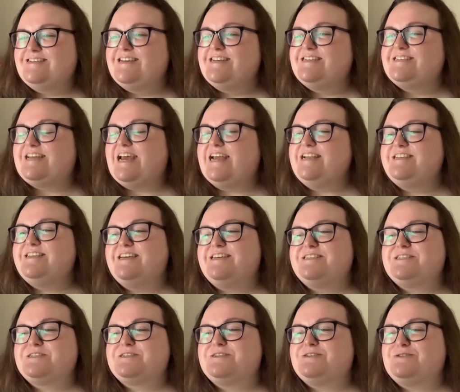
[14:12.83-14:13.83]
10
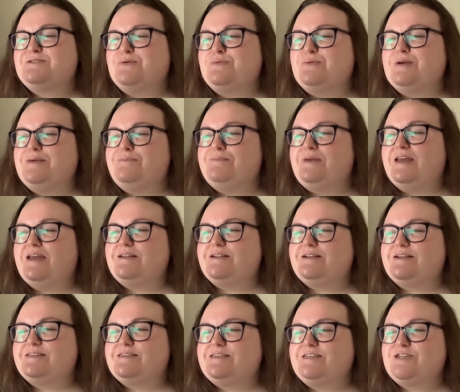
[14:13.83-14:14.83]
years ago, we made a
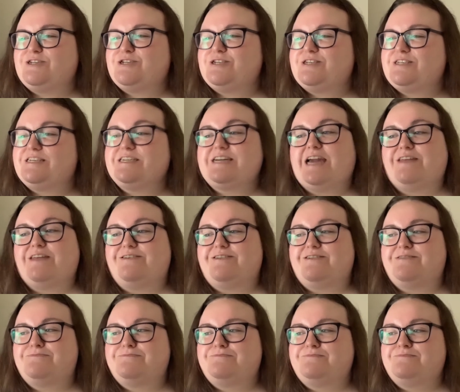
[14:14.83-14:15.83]
decision together.
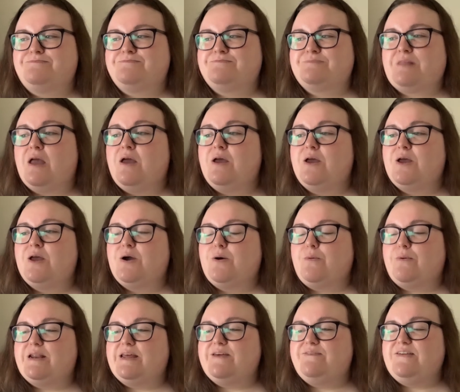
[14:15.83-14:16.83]

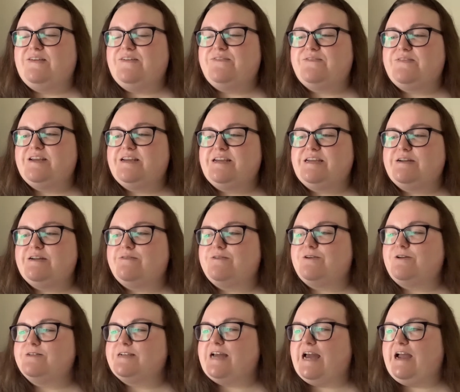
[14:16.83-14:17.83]
When a
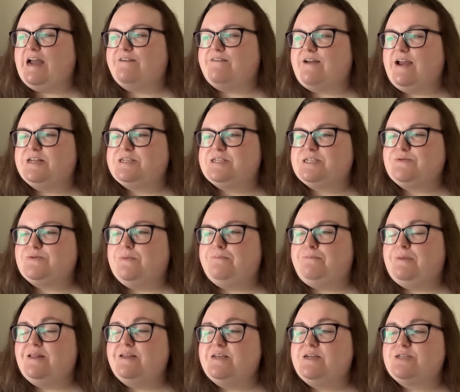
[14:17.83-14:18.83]
15-year-old heiress to a
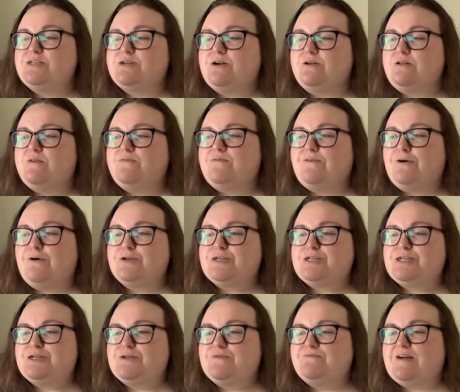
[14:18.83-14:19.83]
billion-dollar
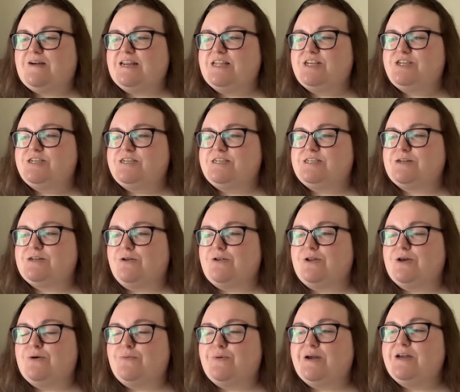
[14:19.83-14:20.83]
fortune vanishes on
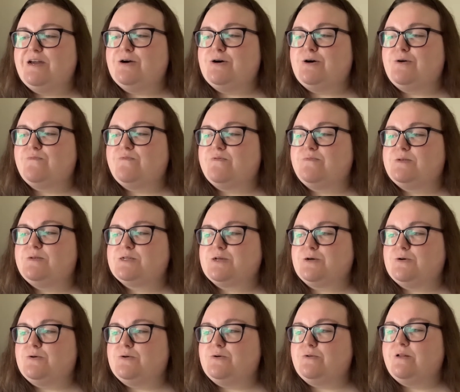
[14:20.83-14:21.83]
her way home from
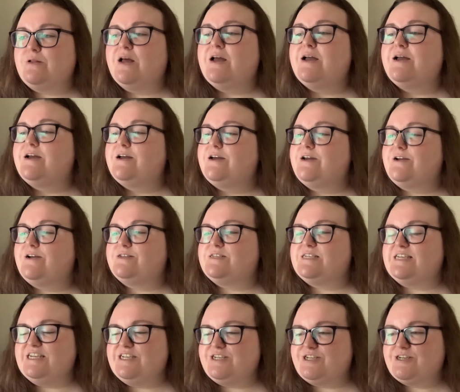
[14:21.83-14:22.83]
school, her
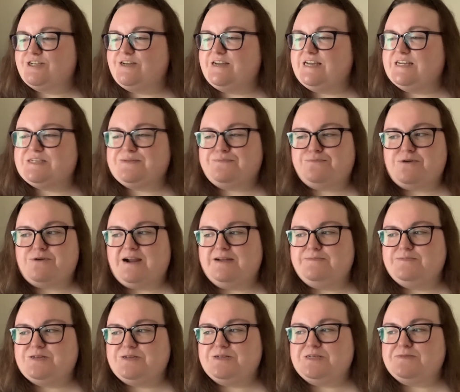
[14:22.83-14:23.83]
teacher is a prime
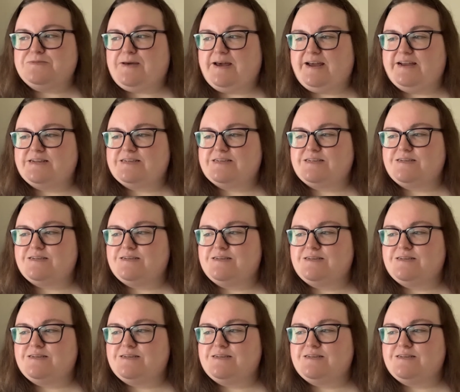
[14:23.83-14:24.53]
suspect.